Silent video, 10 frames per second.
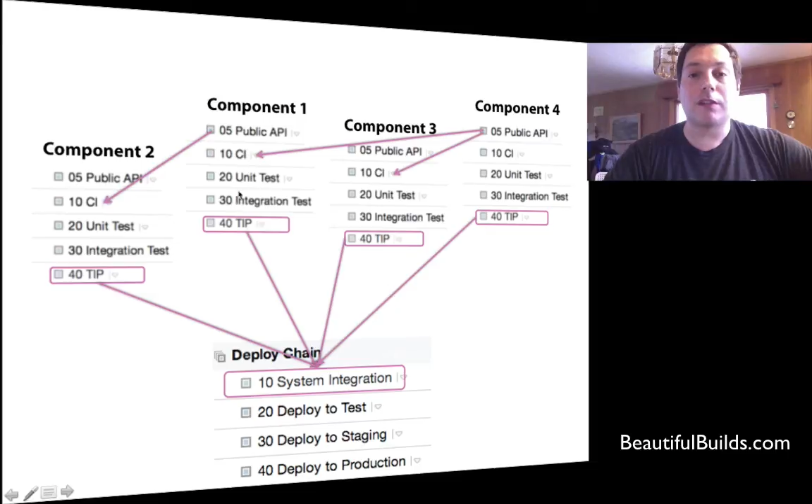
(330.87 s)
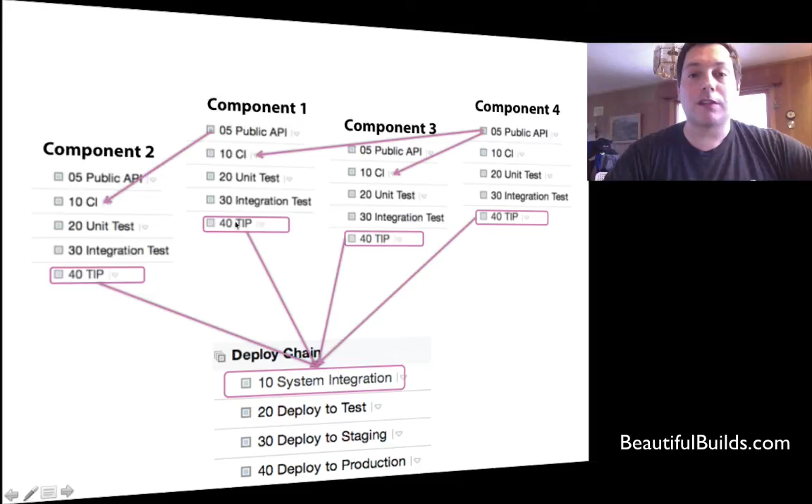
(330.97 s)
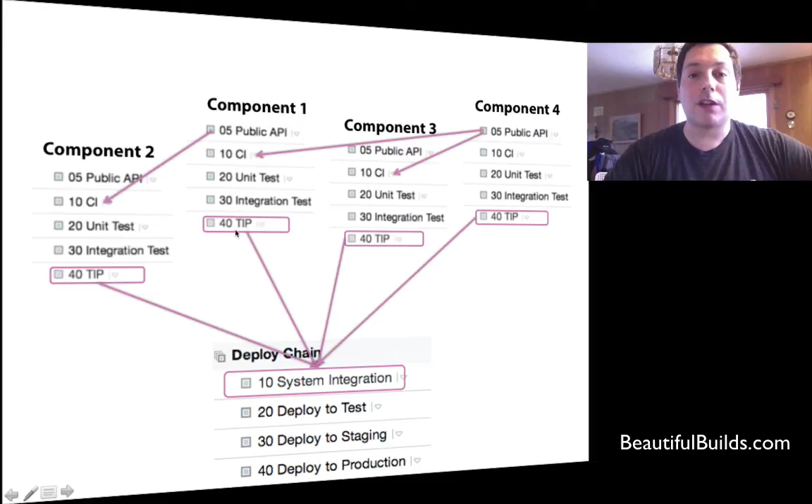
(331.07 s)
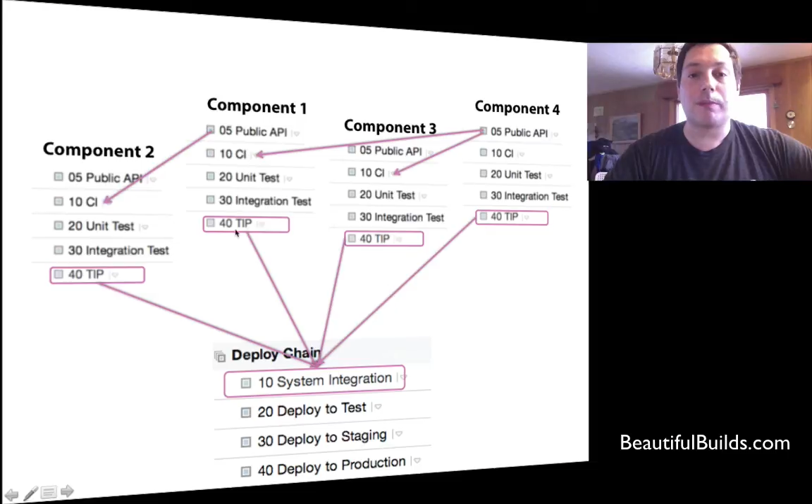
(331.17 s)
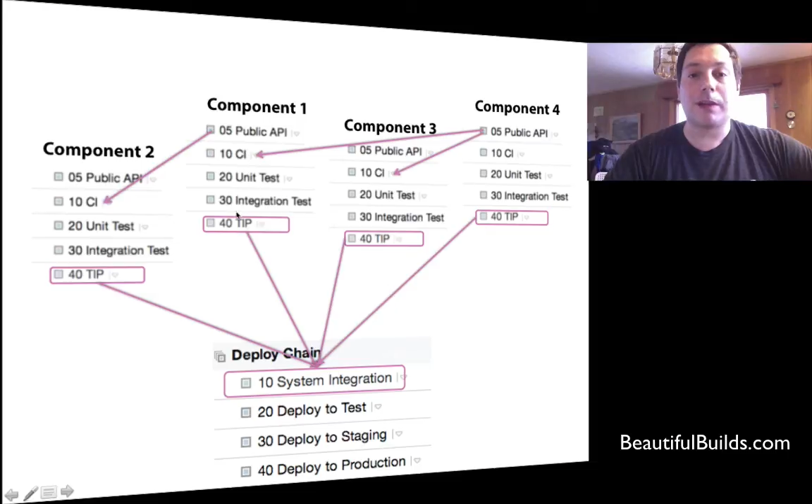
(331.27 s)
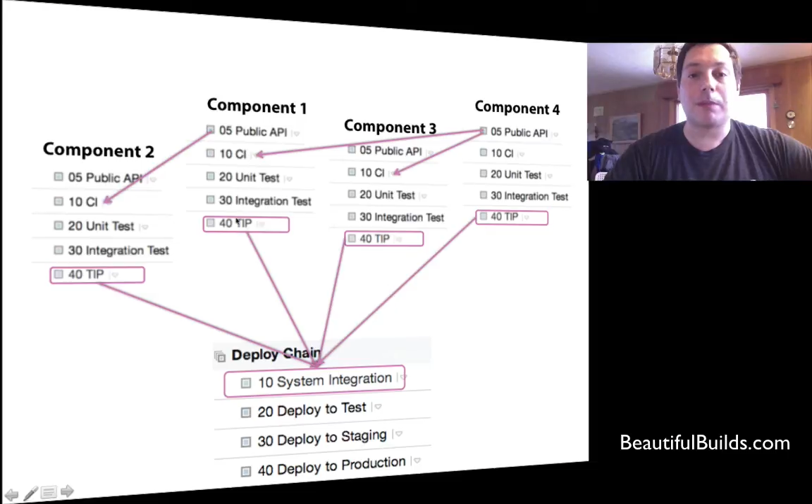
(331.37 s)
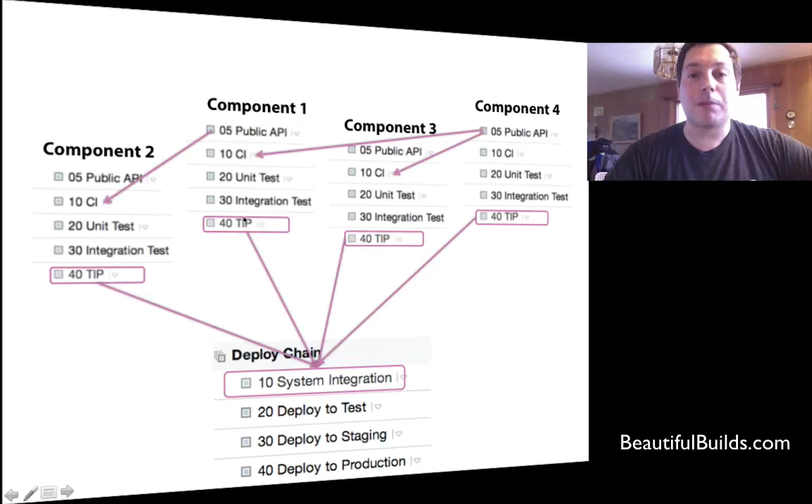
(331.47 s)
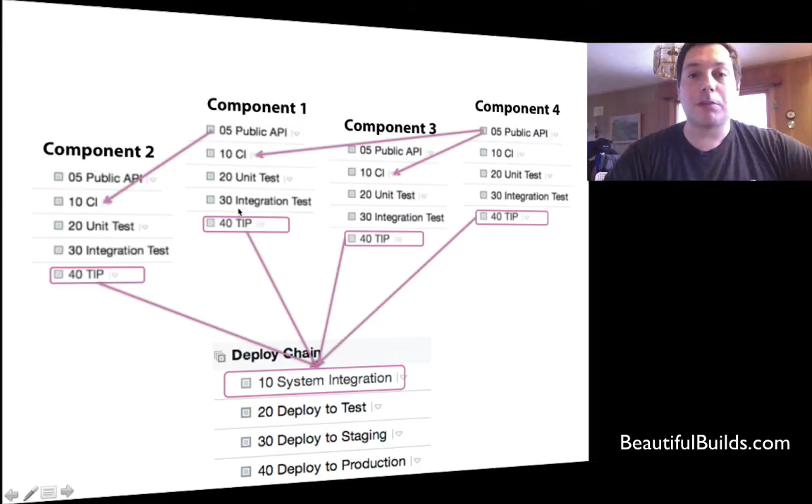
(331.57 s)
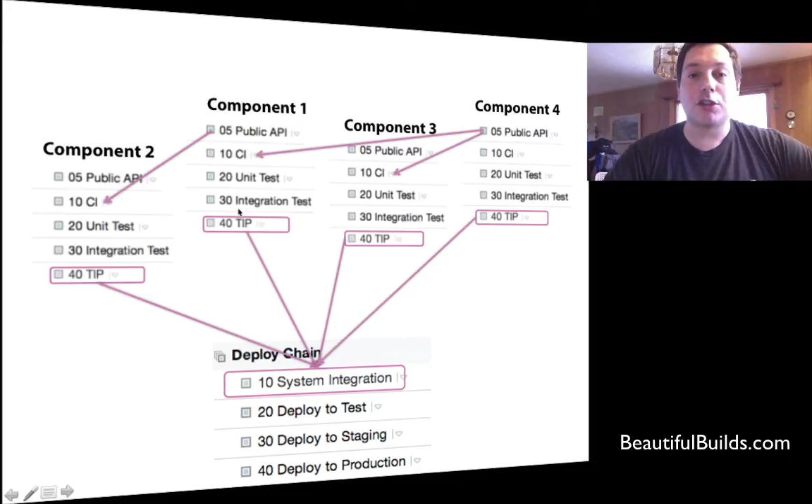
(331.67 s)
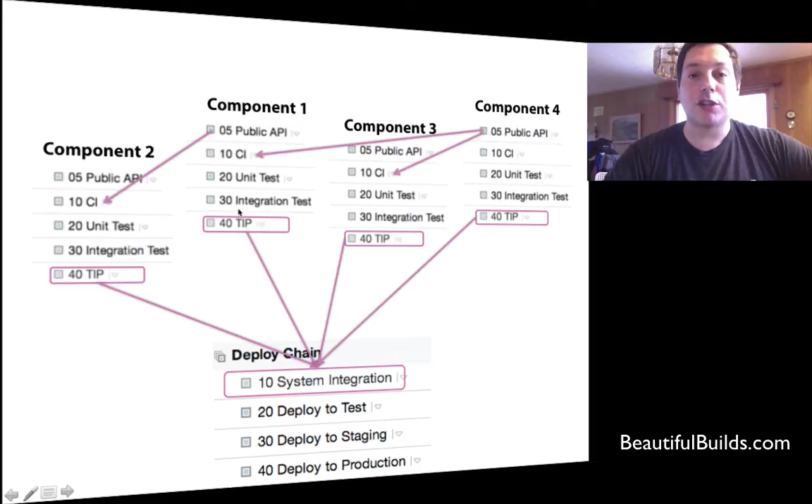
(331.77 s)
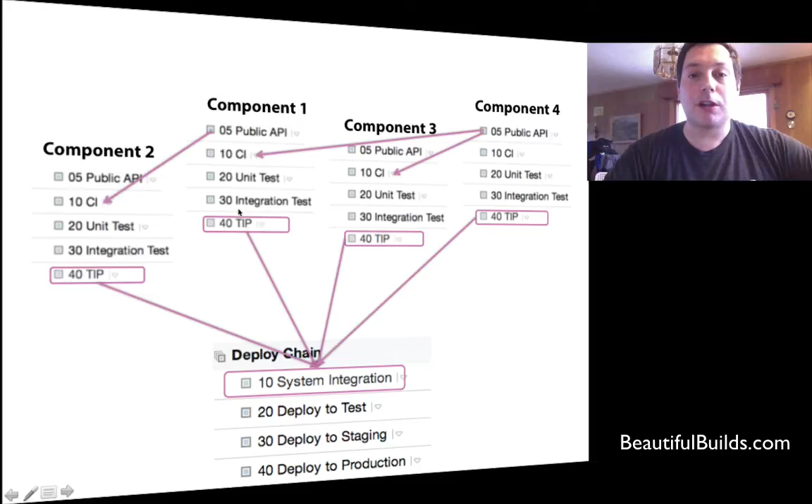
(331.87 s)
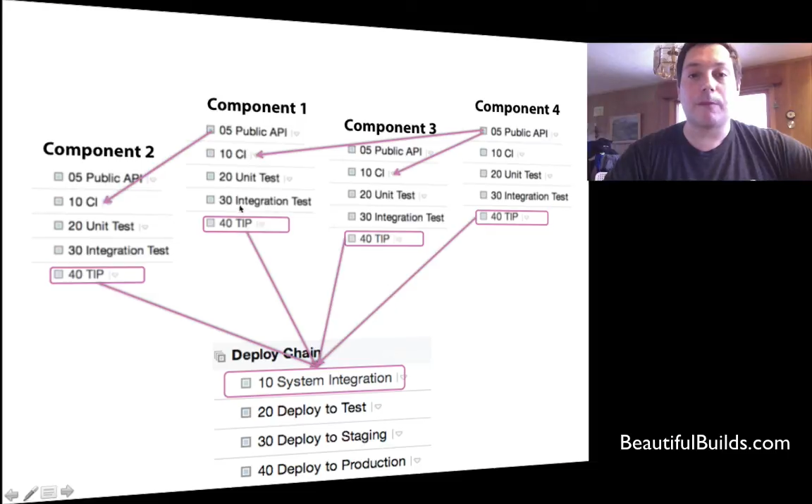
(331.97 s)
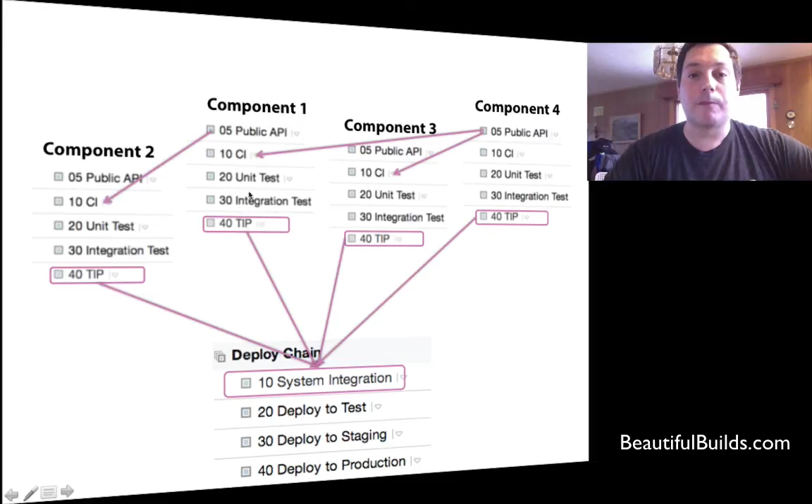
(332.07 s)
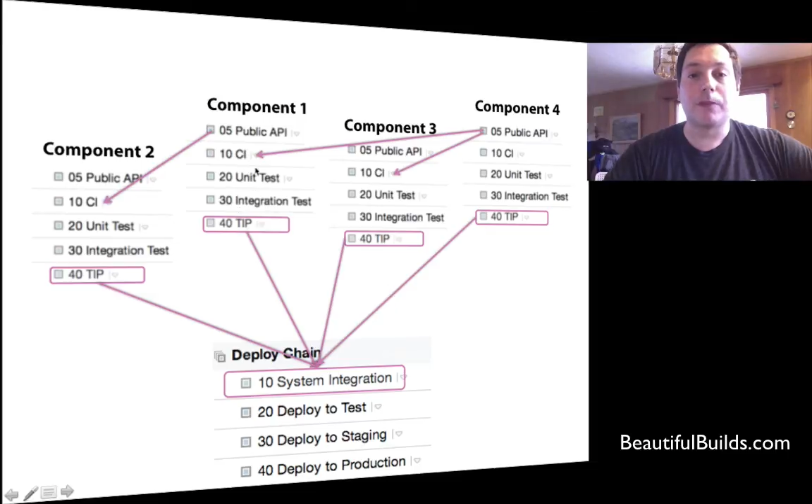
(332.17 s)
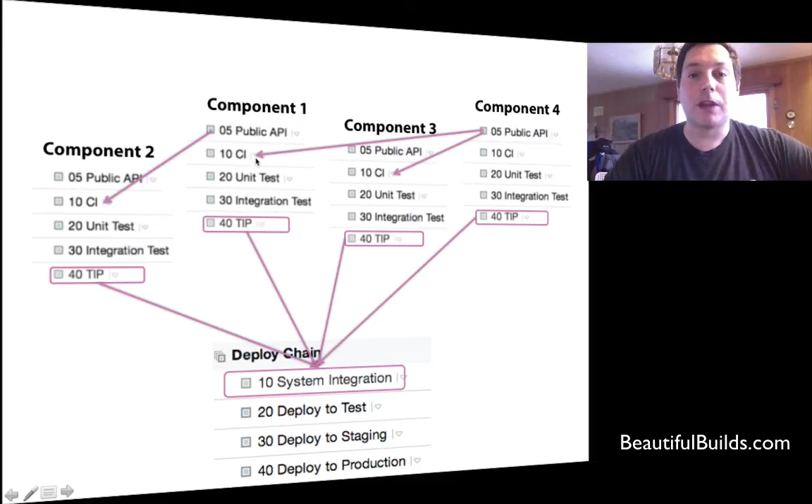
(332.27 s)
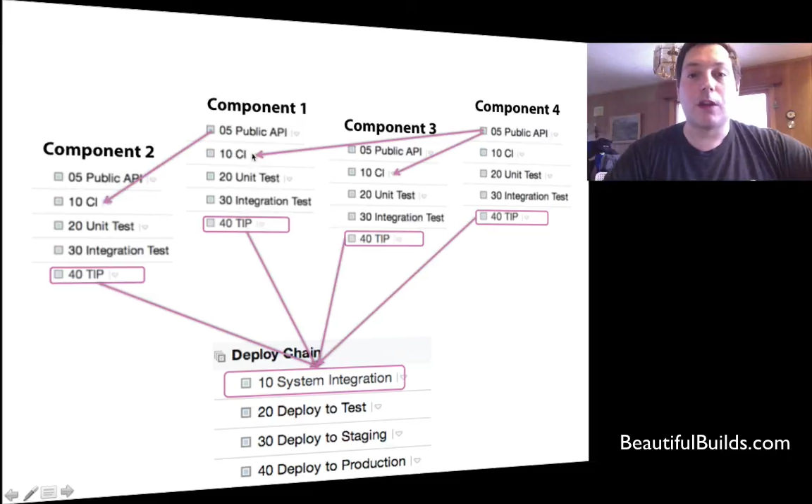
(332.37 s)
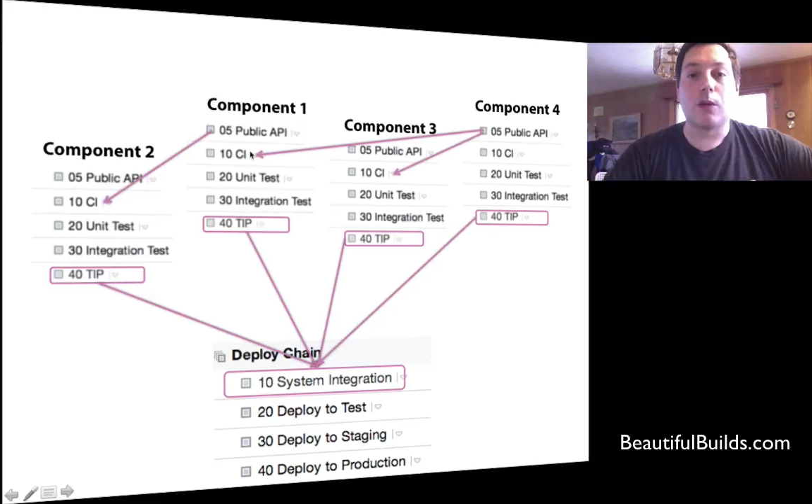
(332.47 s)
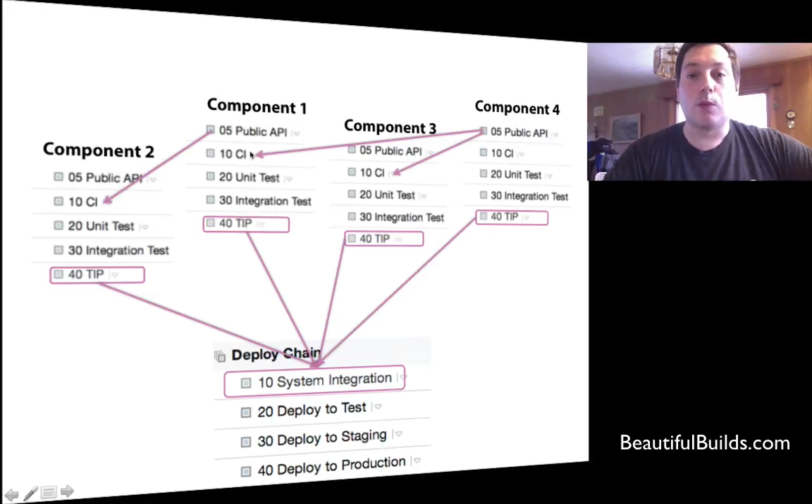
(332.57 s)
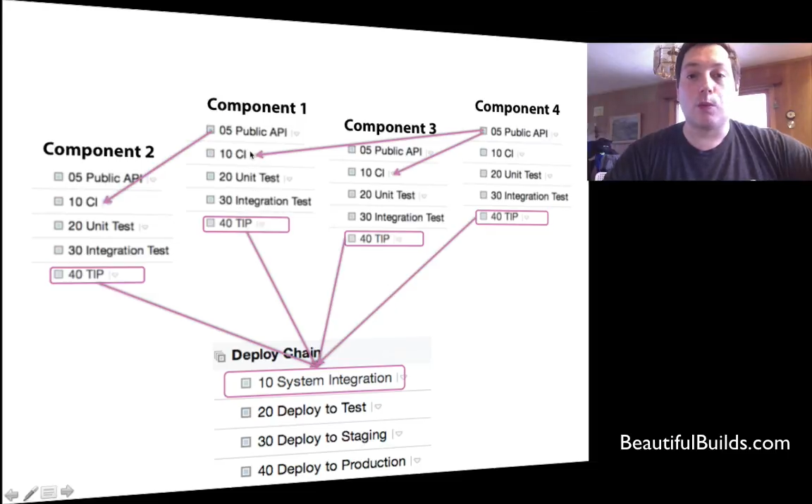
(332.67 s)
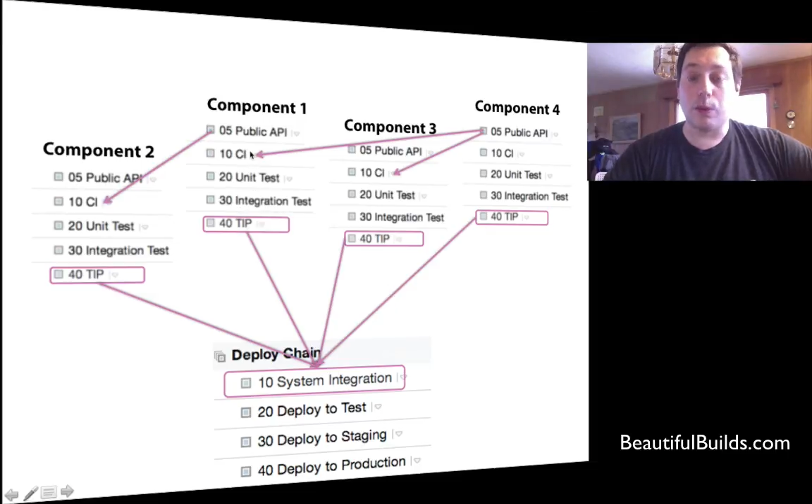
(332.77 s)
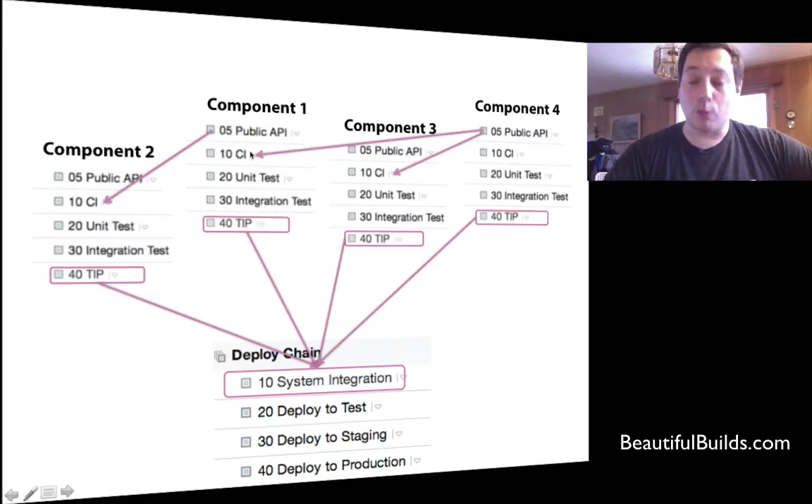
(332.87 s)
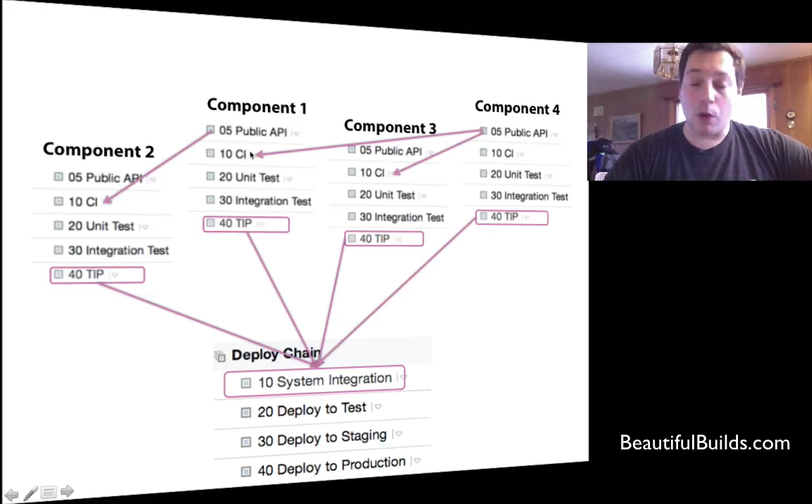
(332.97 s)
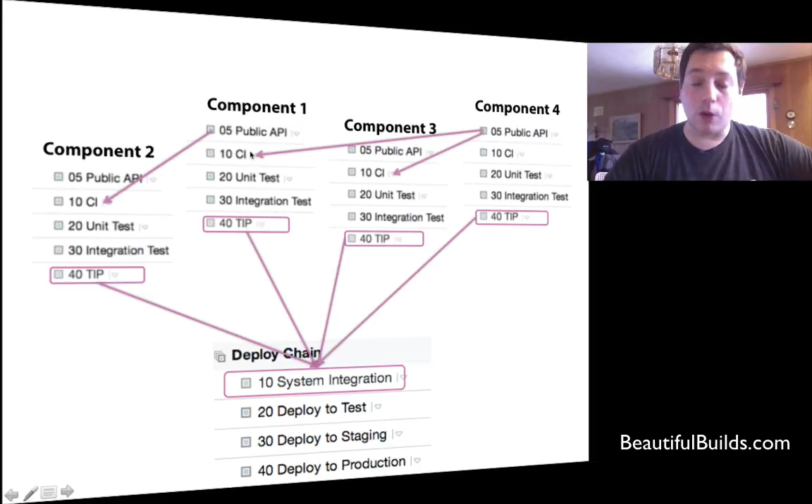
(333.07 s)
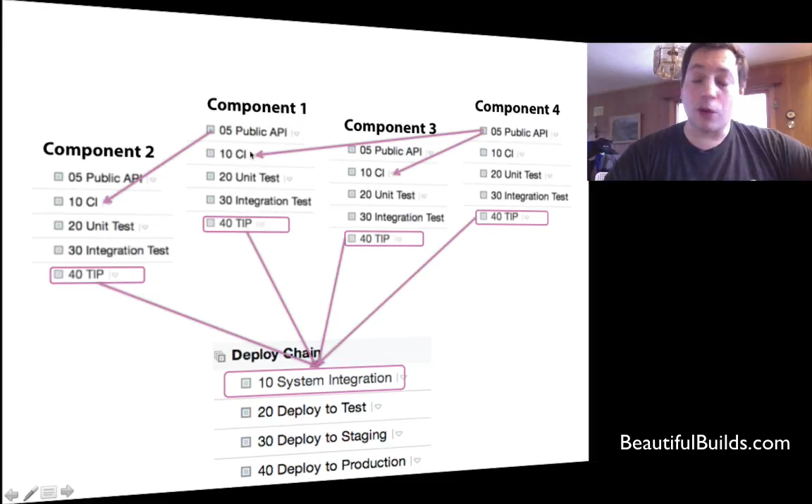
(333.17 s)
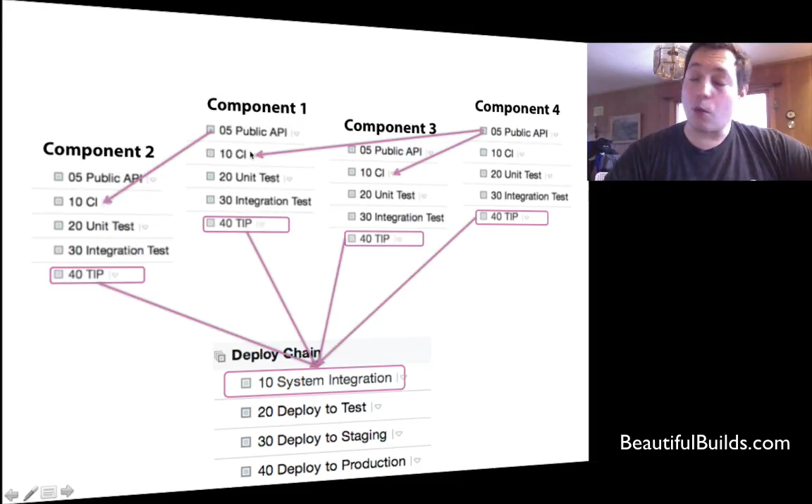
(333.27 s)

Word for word: that are being published here. We want,